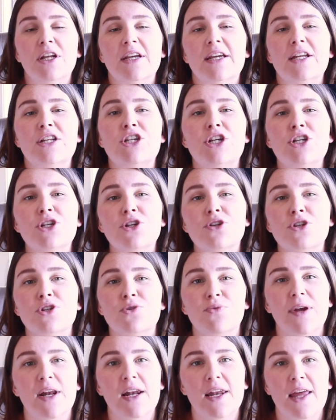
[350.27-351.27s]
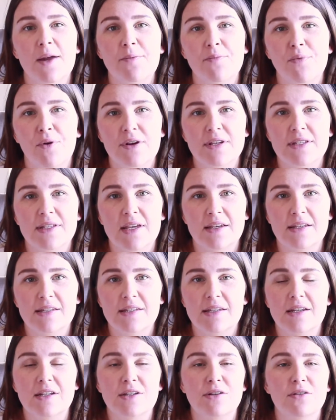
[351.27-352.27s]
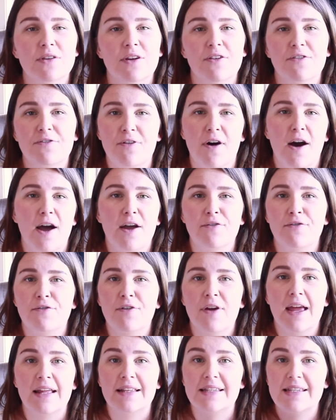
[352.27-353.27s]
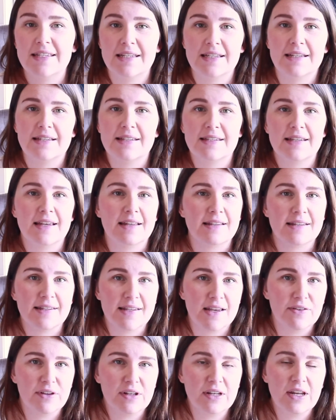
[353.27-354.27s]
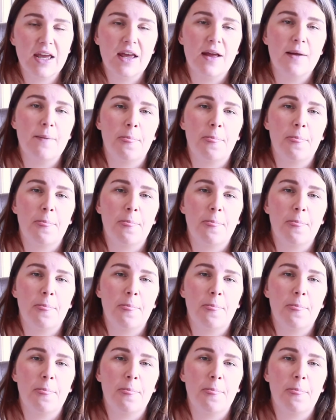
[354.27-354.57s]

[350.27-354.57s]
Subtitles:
to continue this read aloud process until they're 5 and 6 and 7.